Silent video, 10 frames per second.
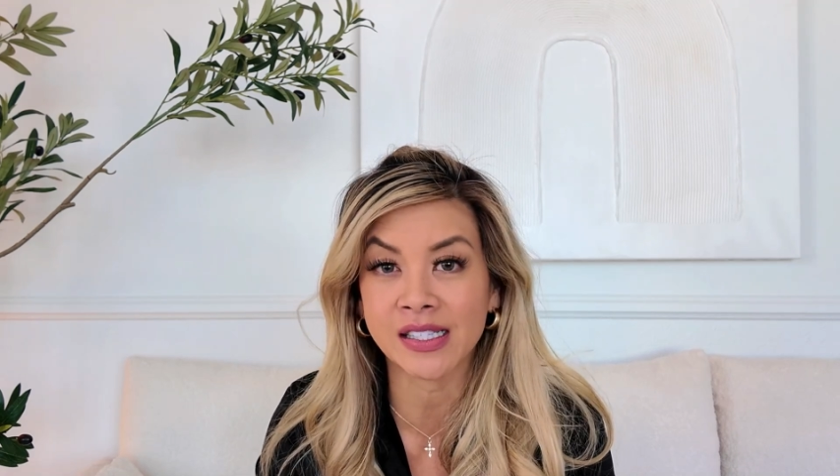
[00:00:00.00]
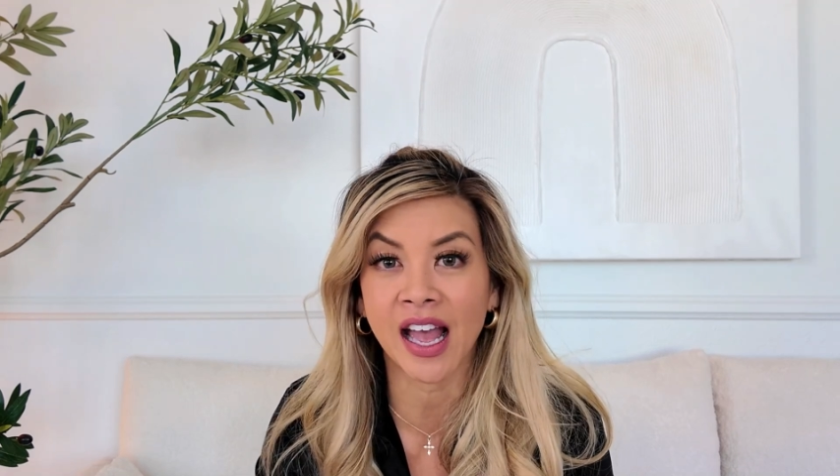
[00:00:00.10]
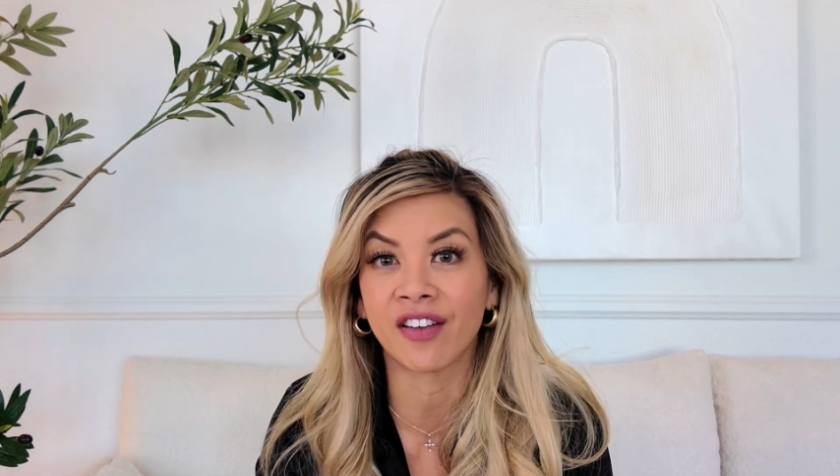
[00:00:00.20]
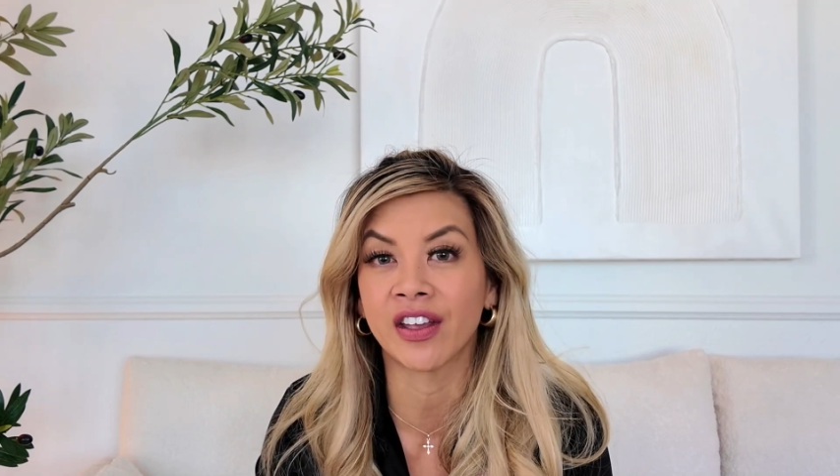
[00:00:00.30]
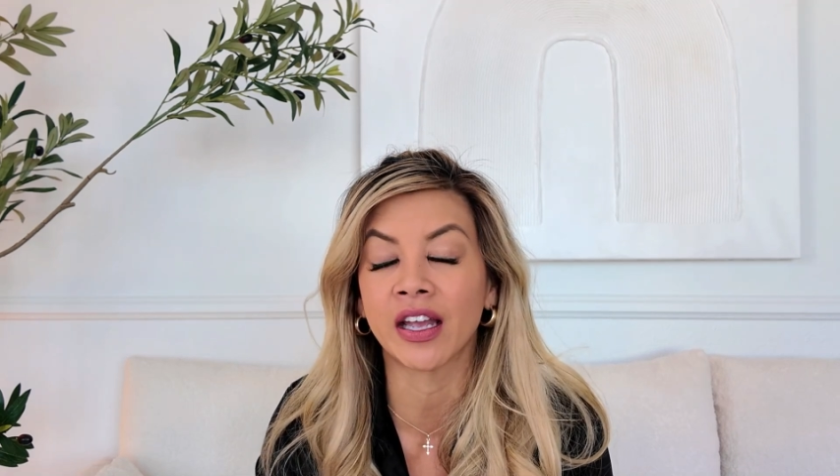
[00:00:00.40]

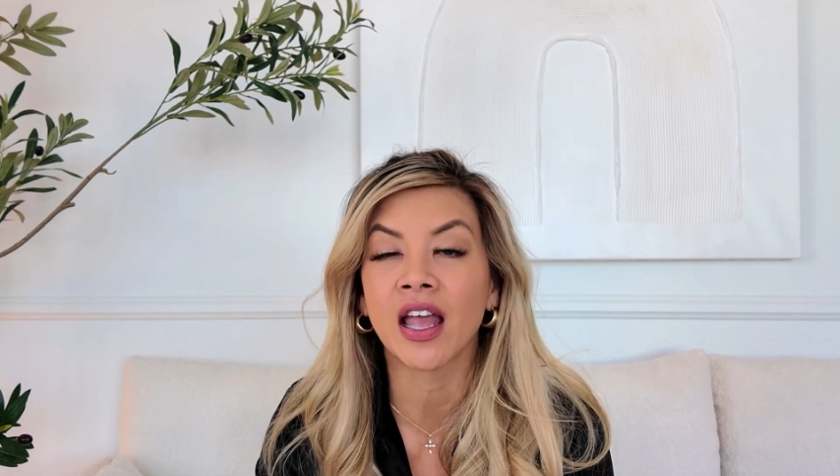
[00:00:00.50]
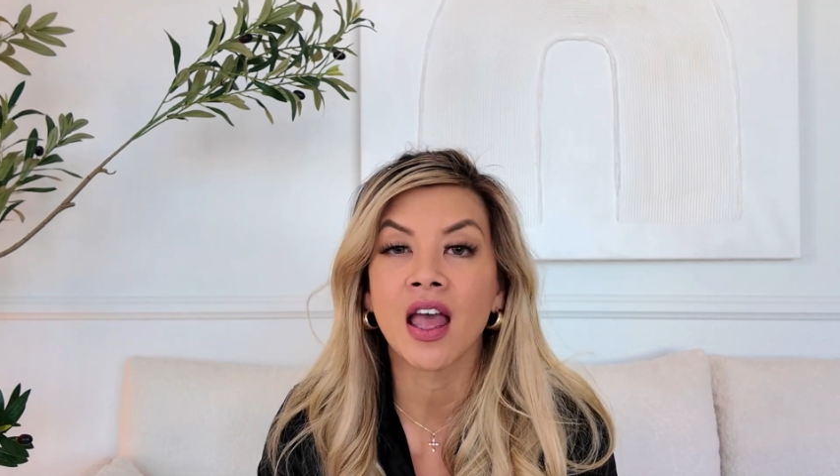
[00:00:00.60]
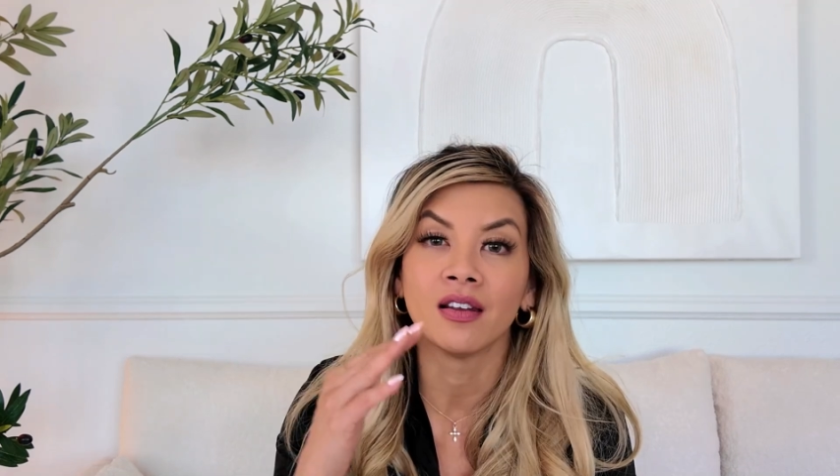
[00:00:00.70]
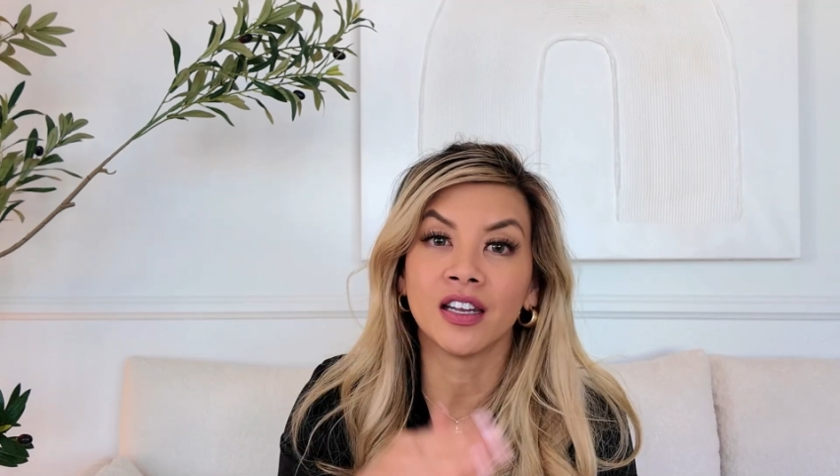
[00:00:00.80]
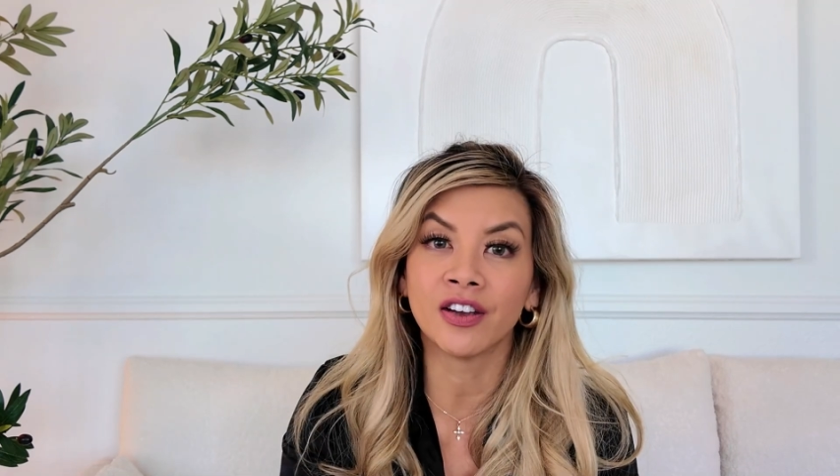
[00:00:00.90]
having
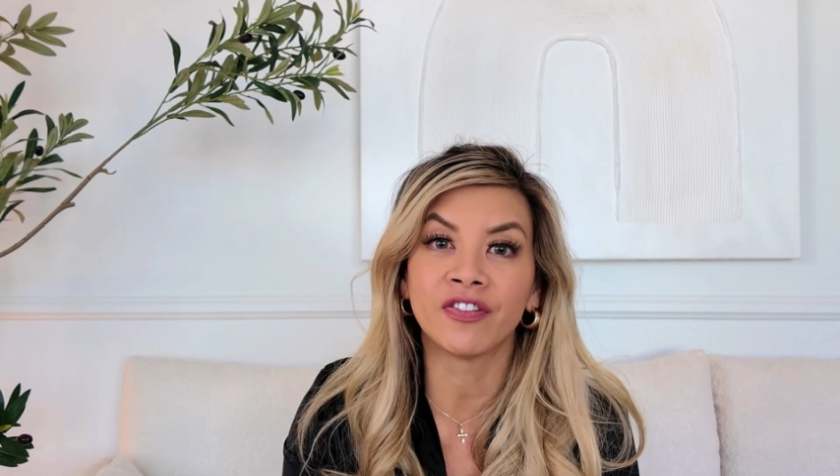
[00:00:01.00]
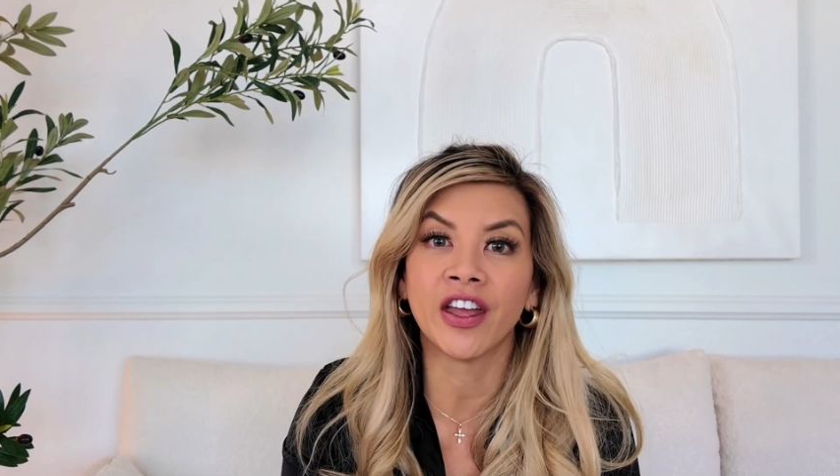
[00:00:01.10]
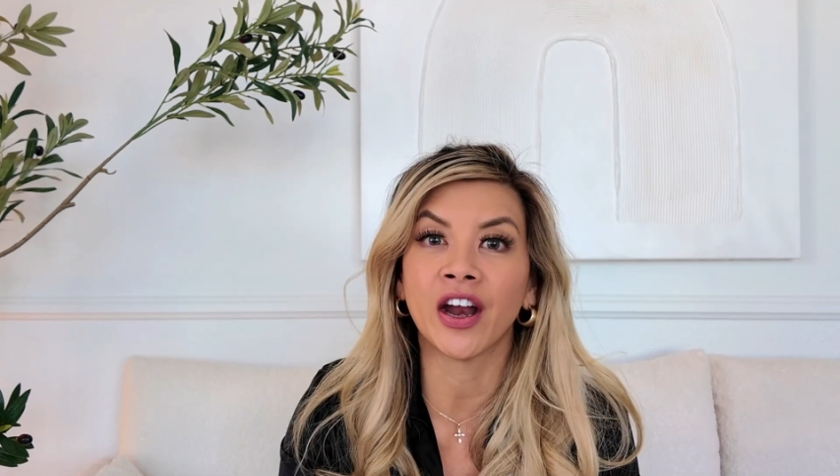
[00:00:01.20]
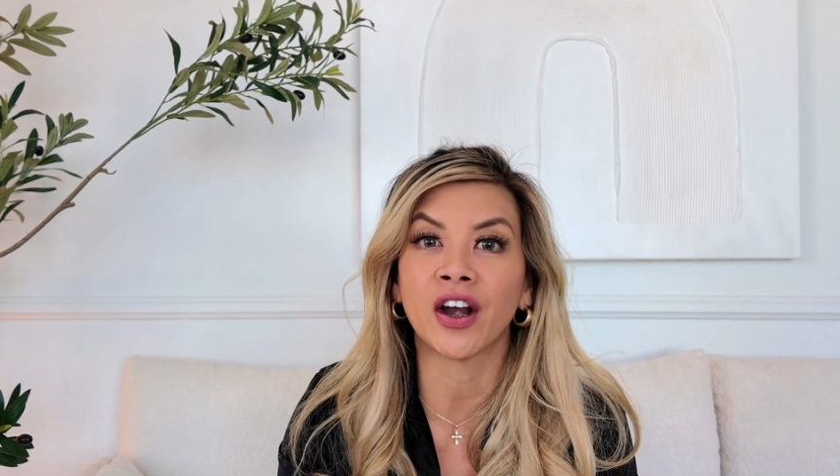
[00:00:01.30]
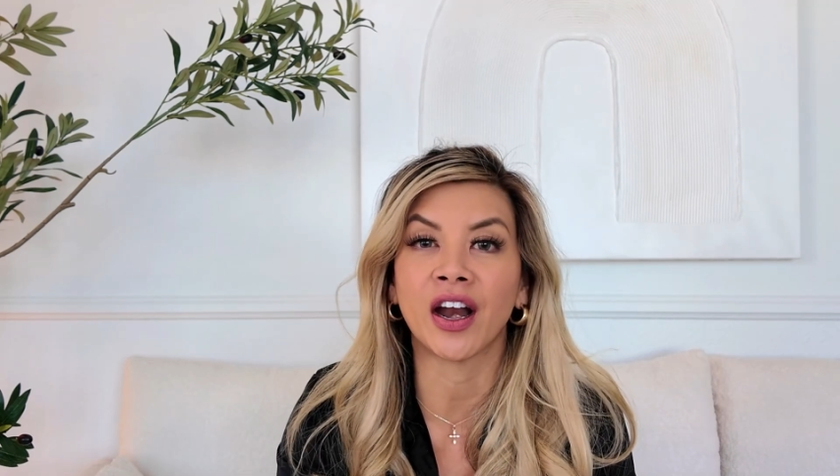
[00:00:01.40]
lived
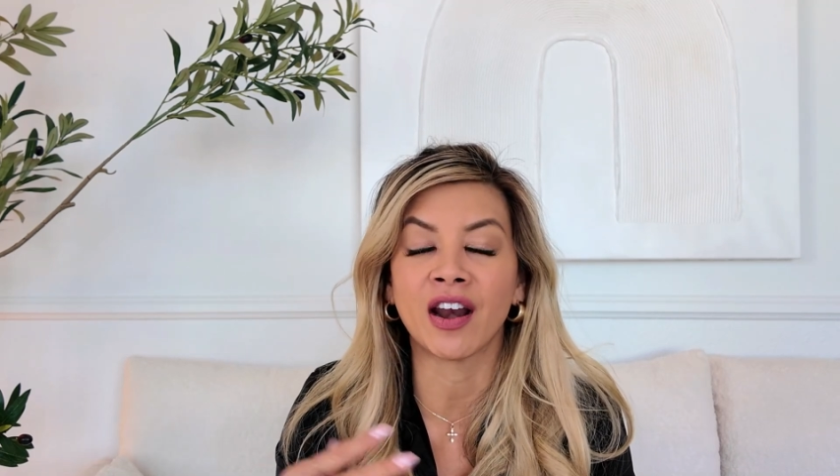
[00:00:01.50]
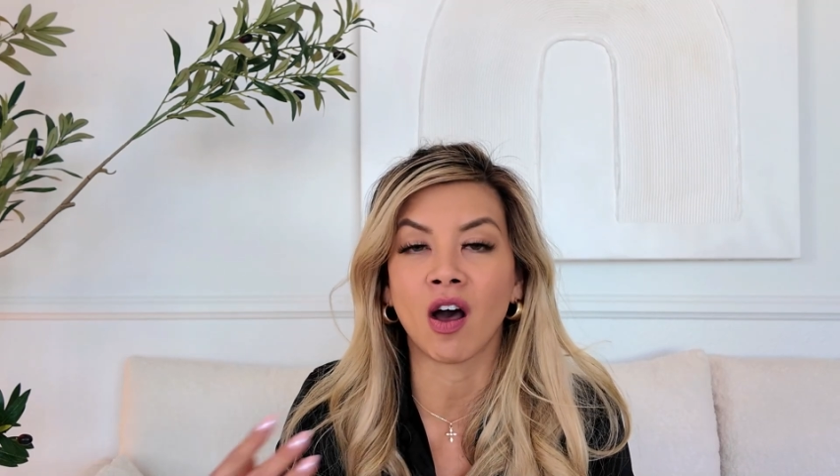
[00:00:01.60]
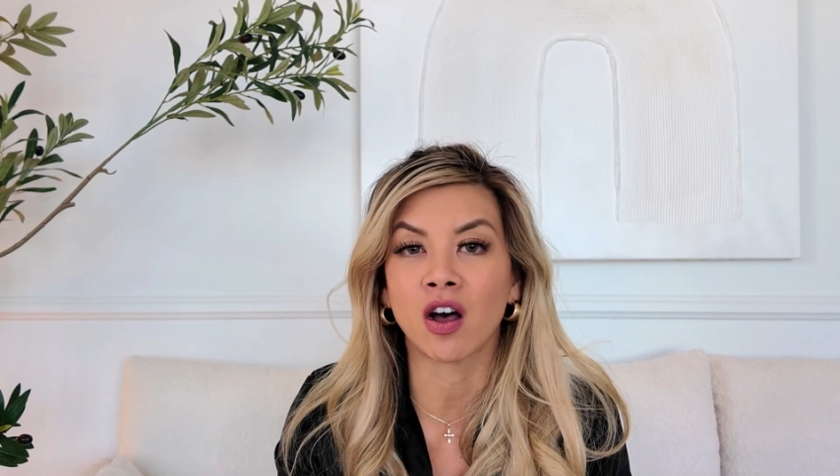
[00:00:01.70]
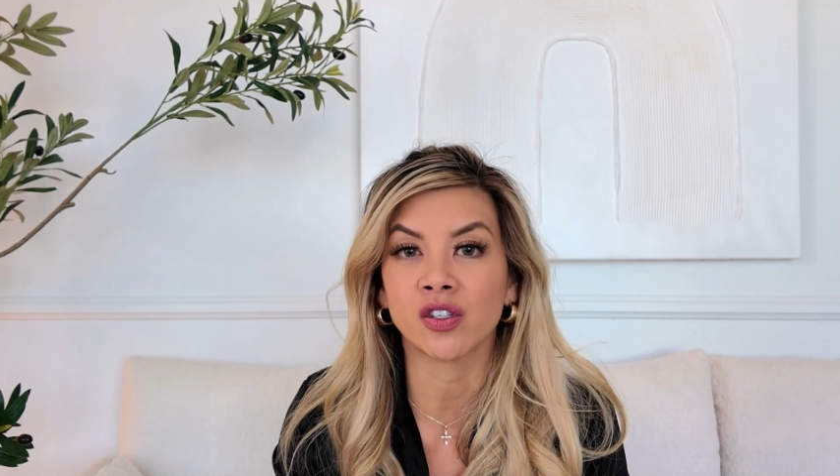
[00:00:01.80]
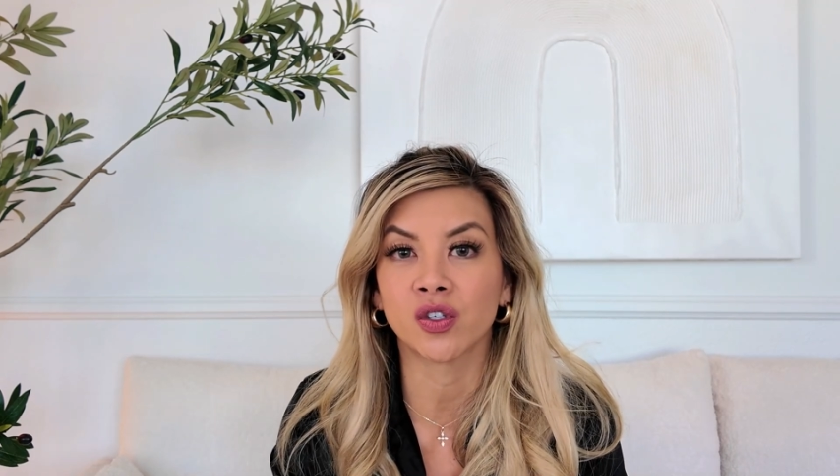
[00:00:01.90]
there and
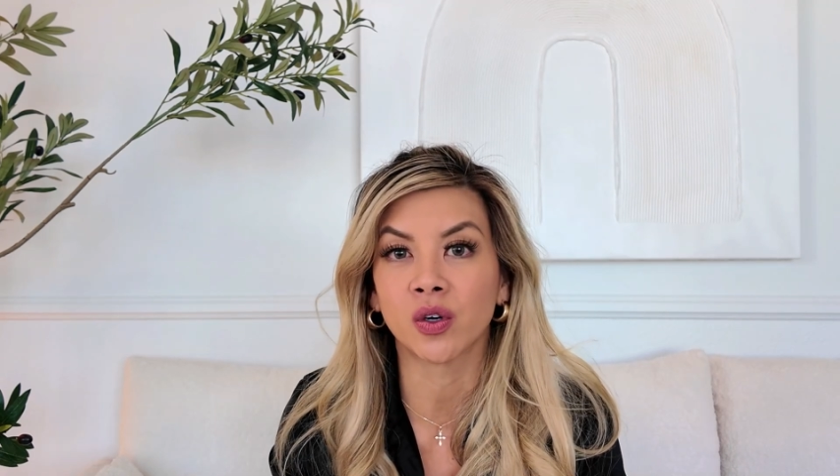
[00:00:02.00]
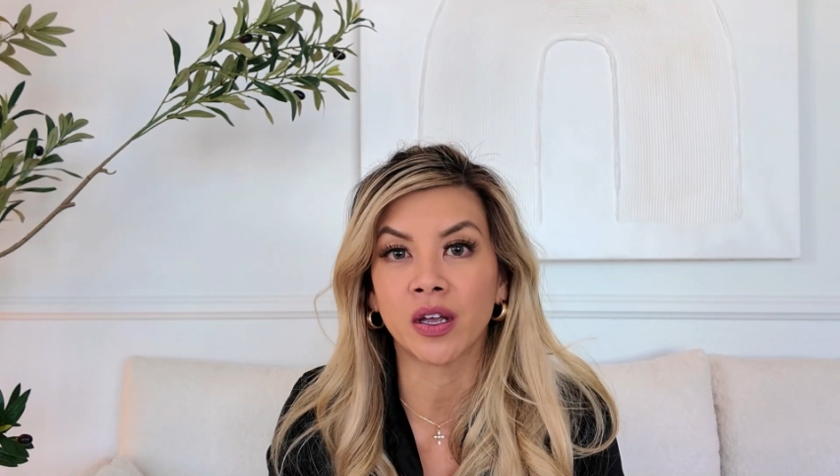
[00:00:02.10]
also